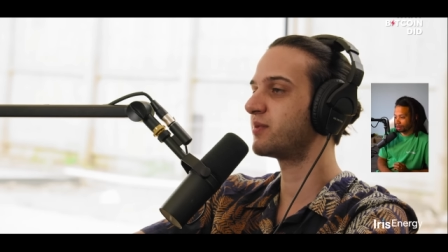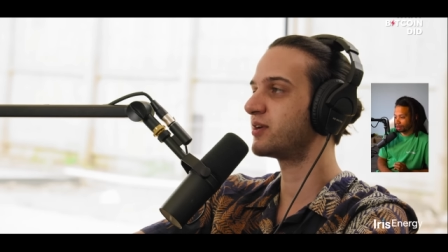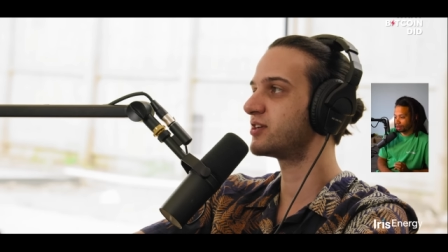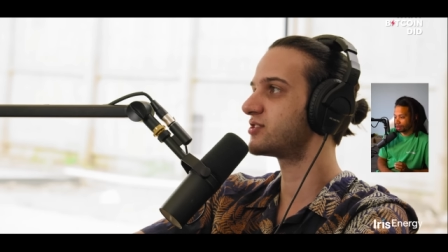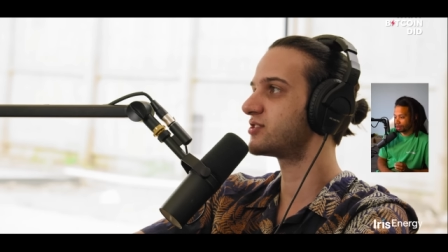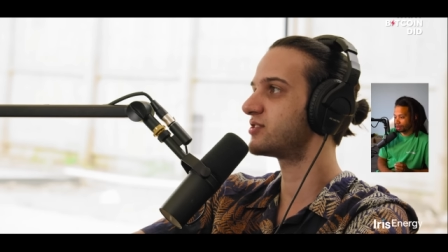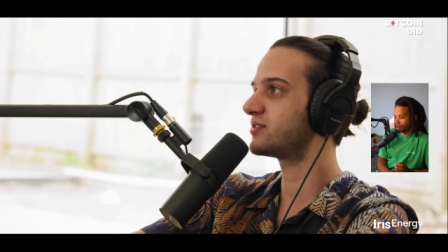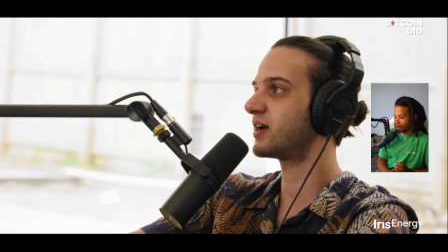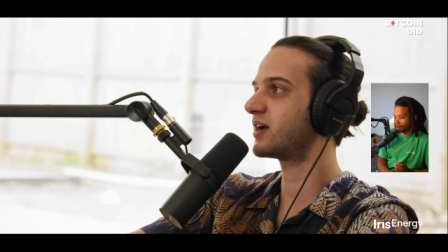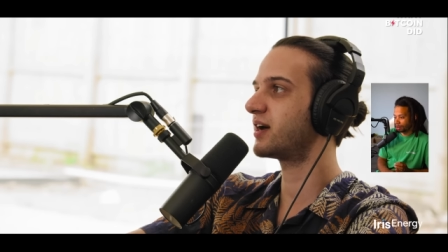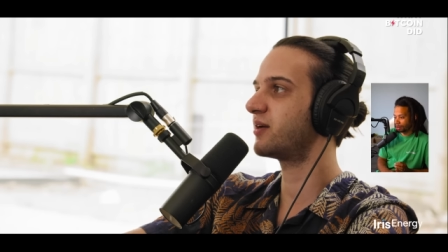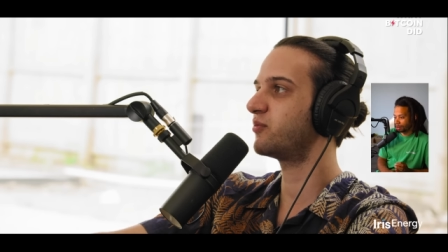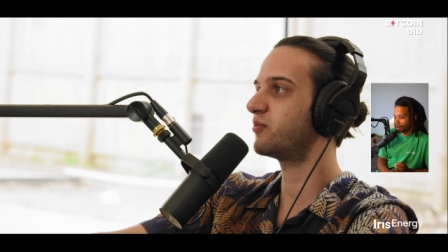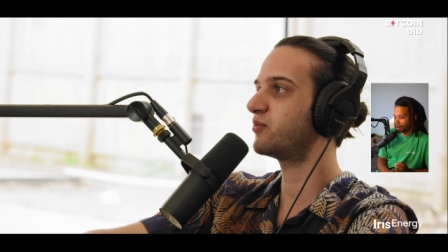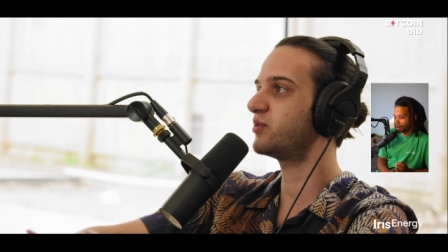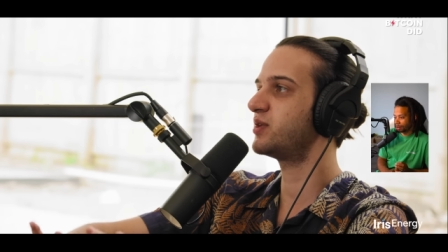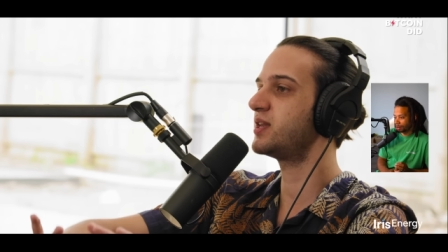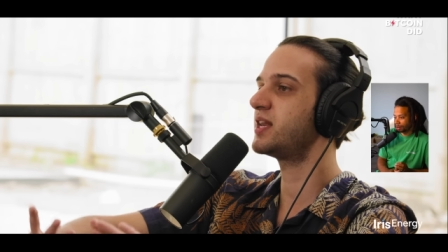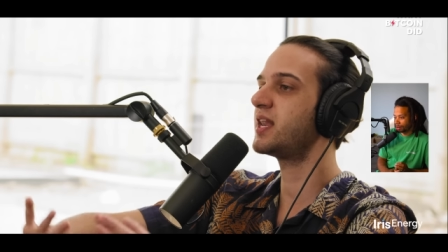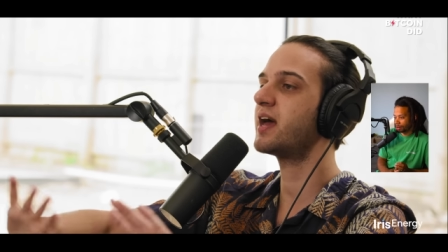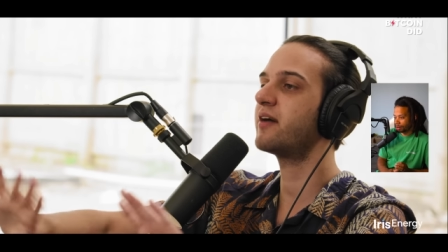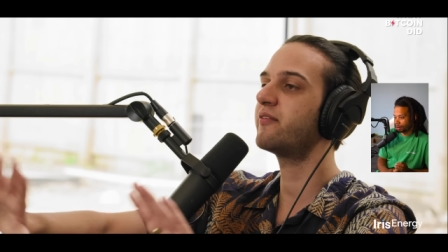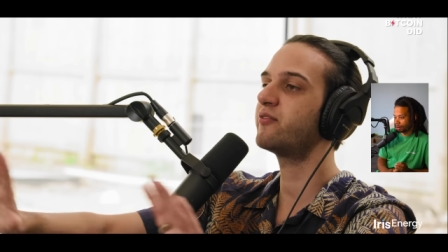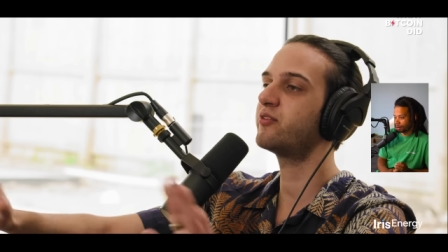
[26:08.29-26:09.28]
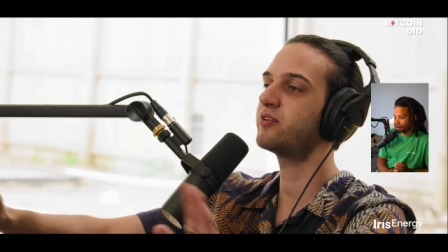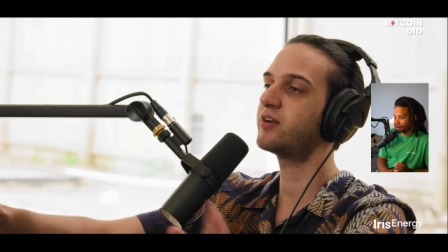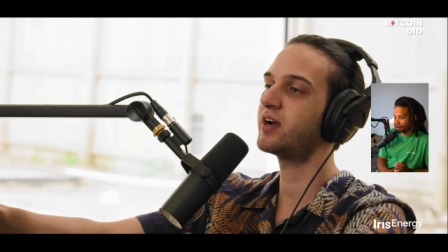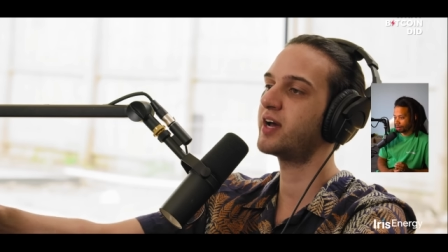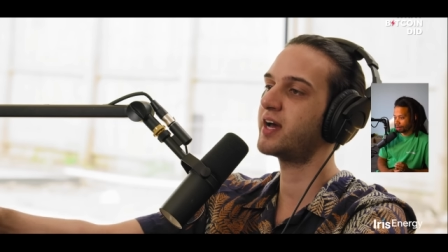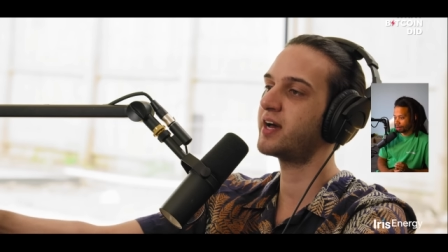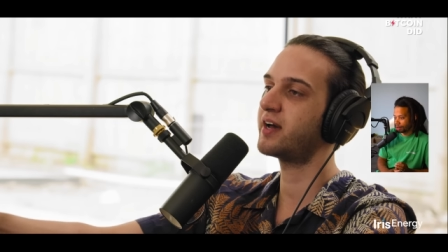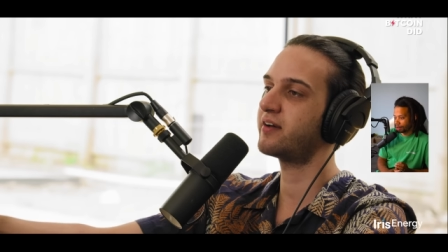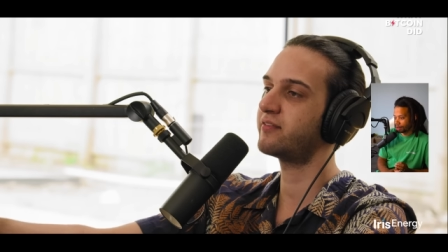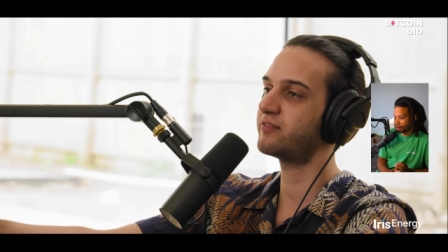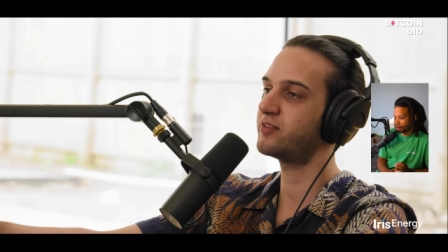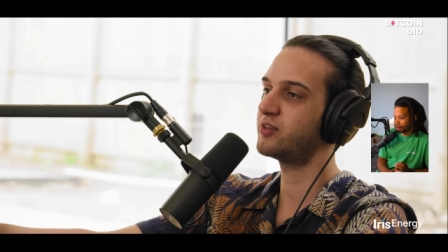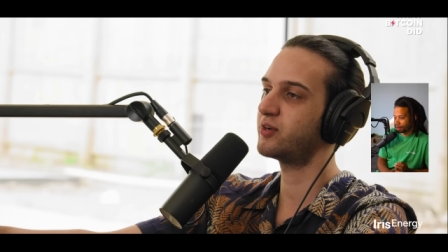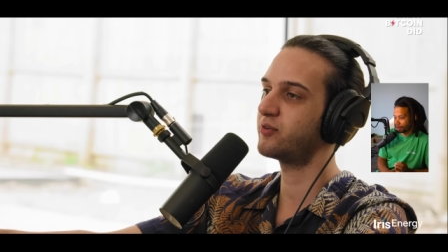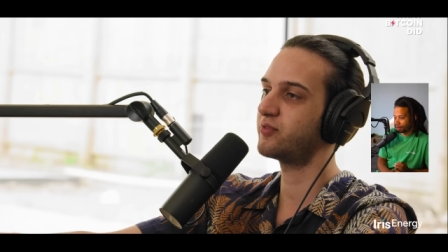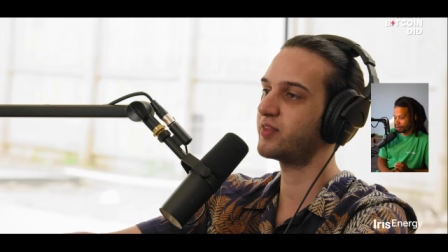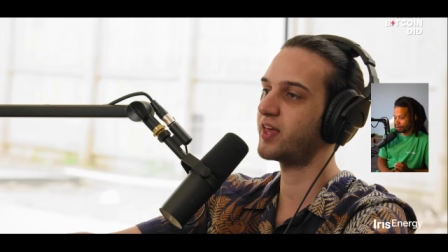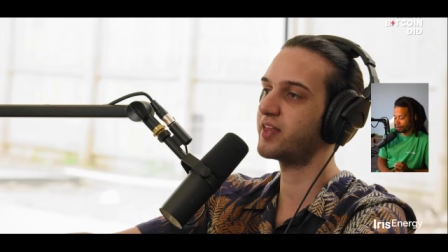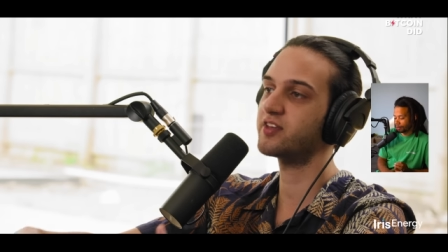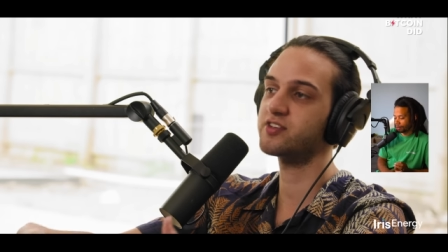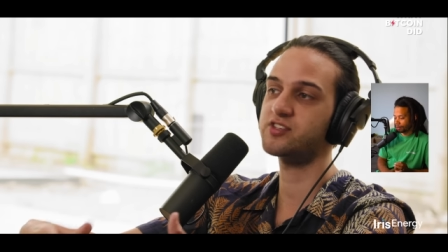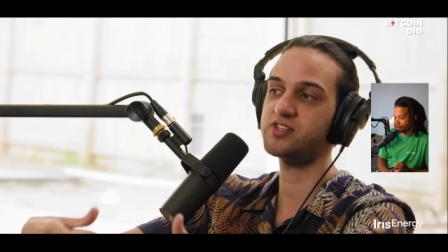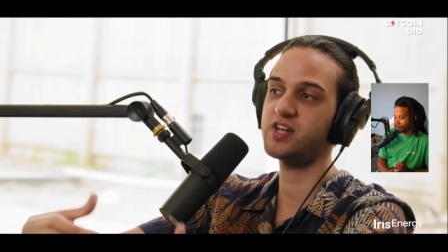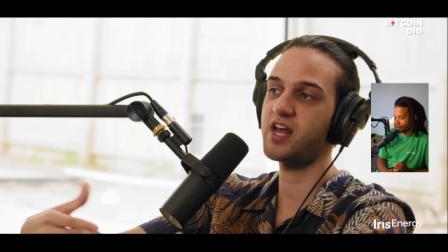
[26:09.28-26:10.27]
because I would never have, you know,
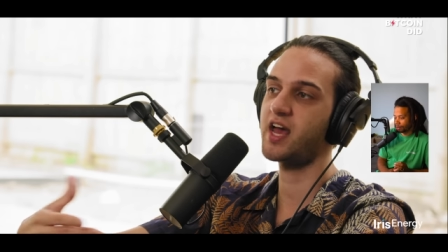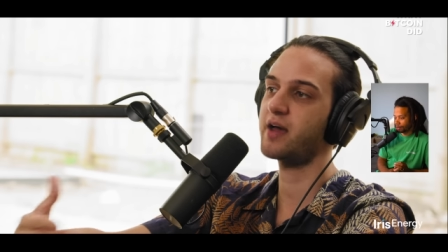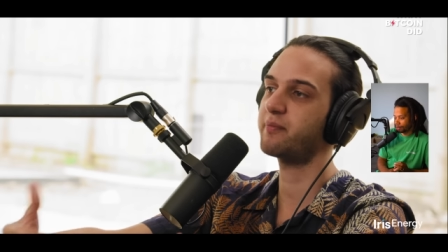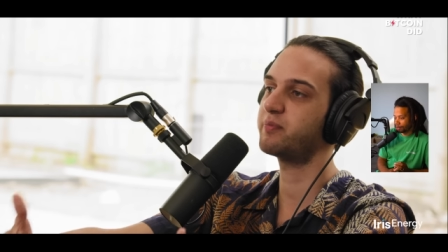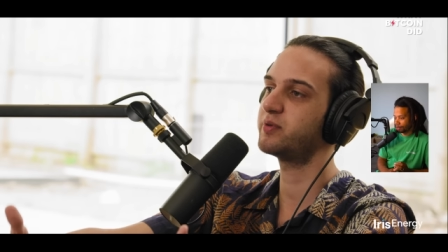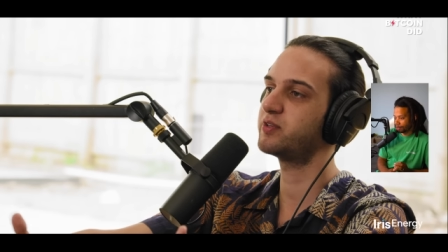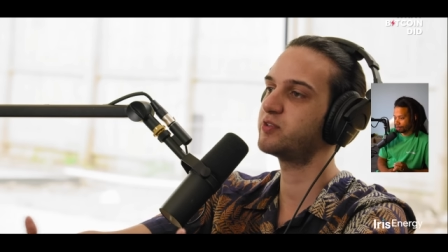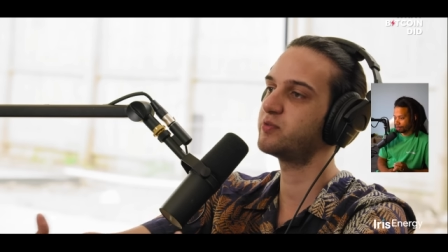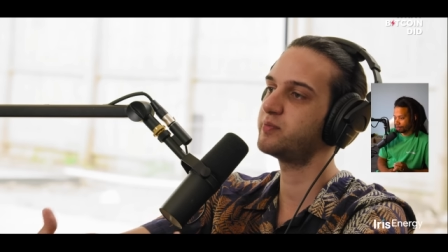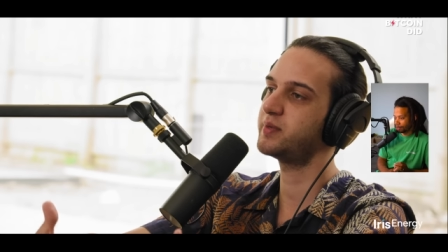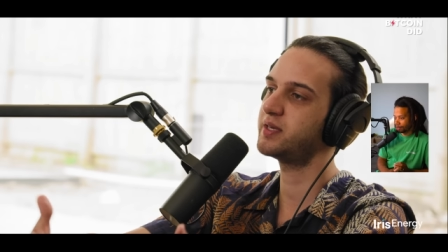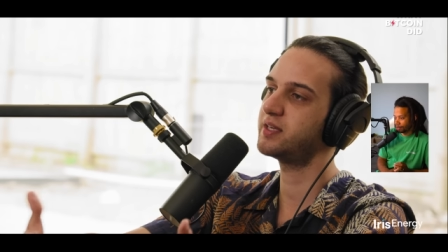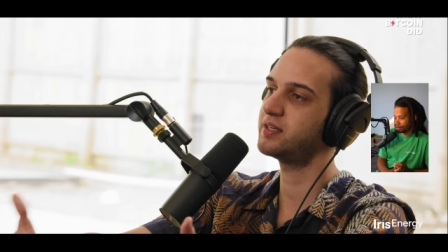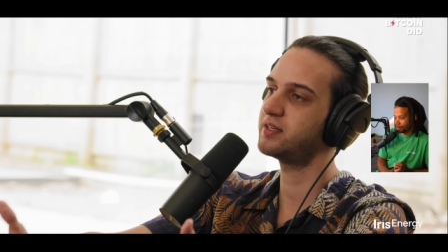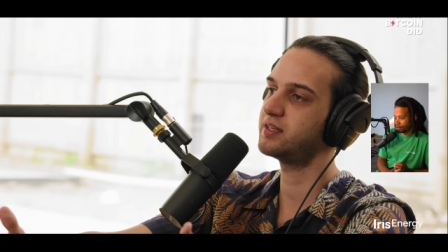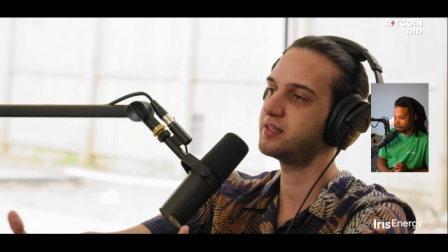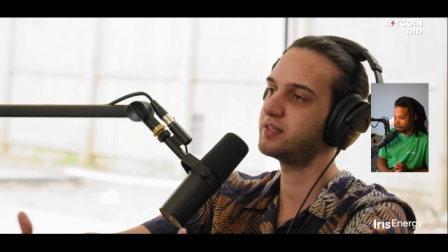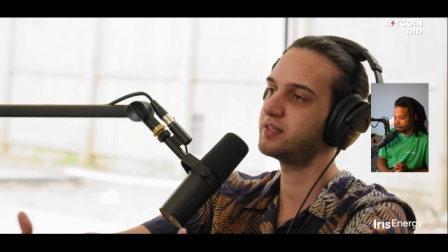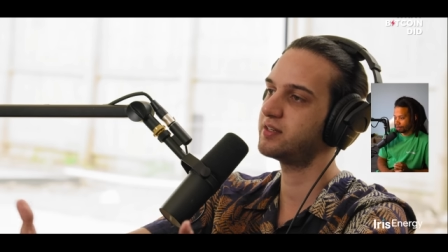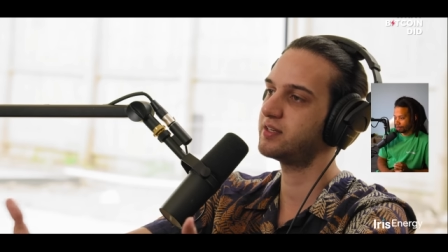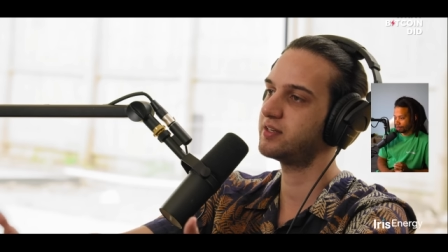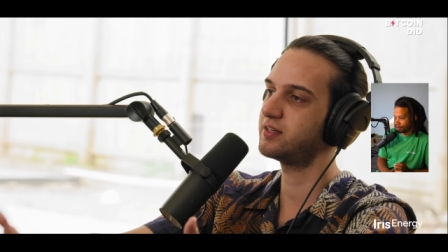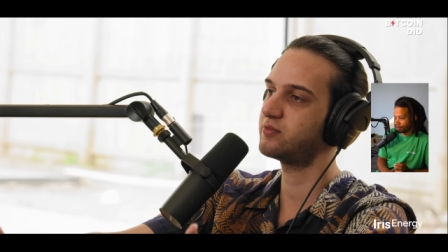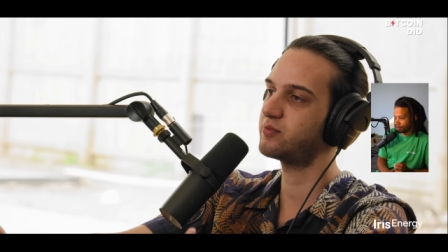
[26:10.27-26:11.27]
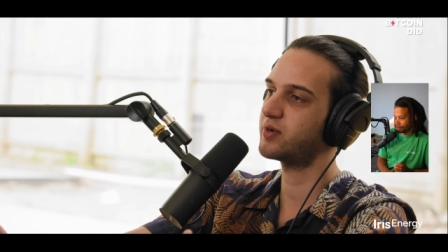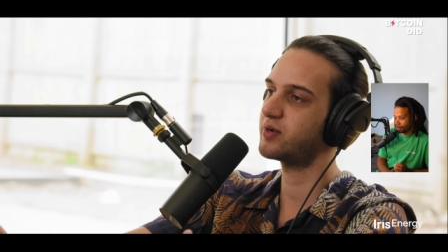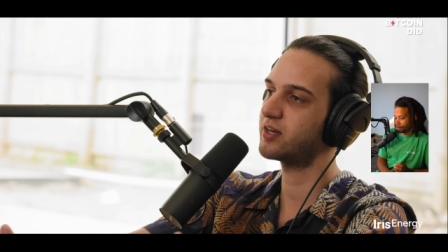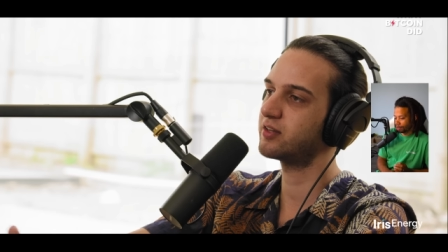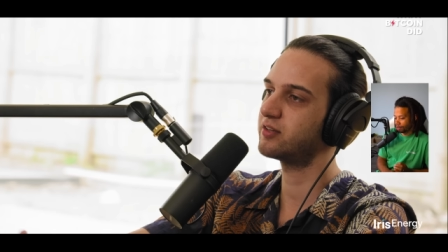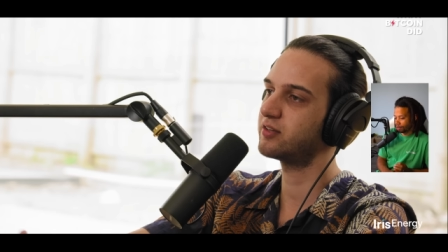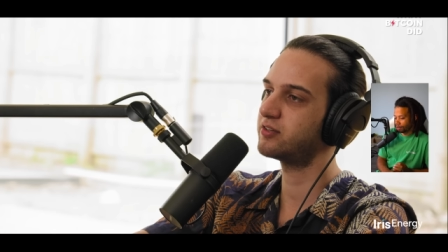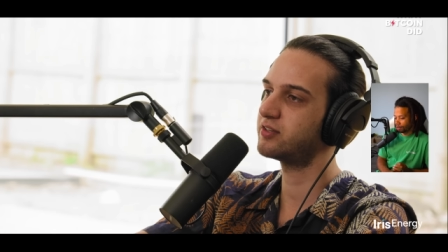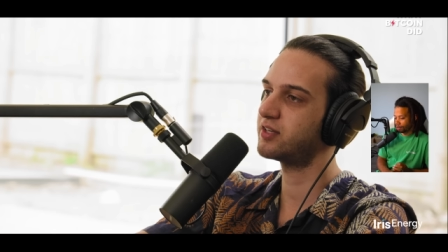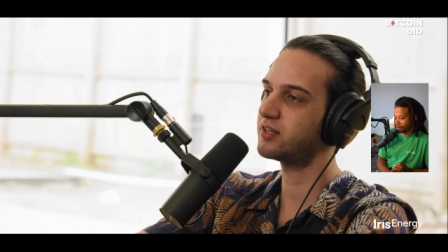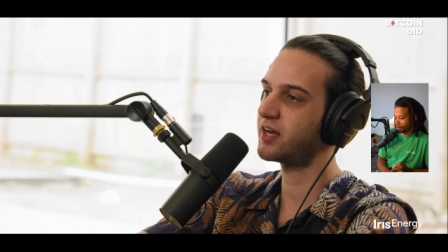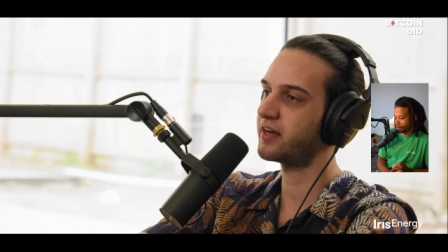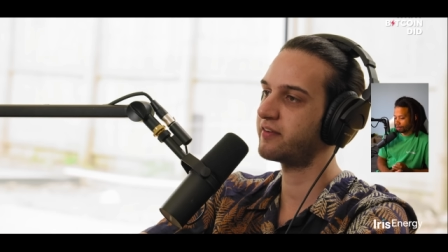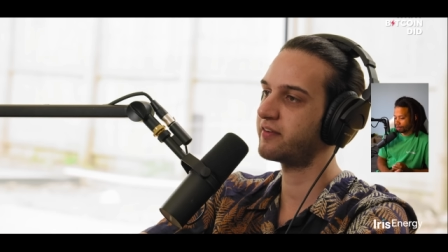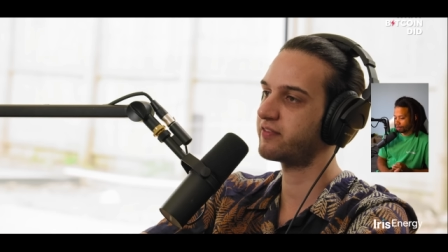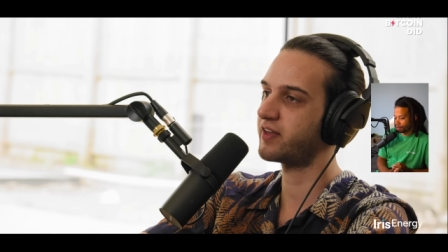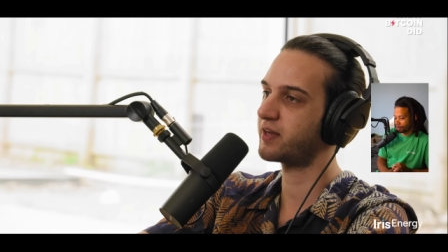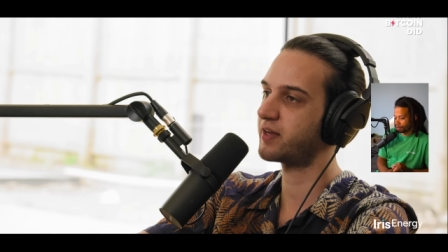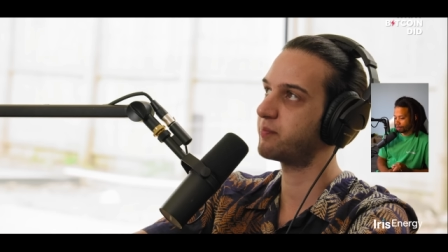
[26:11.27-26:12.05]
that doesn't happen to me in regular life.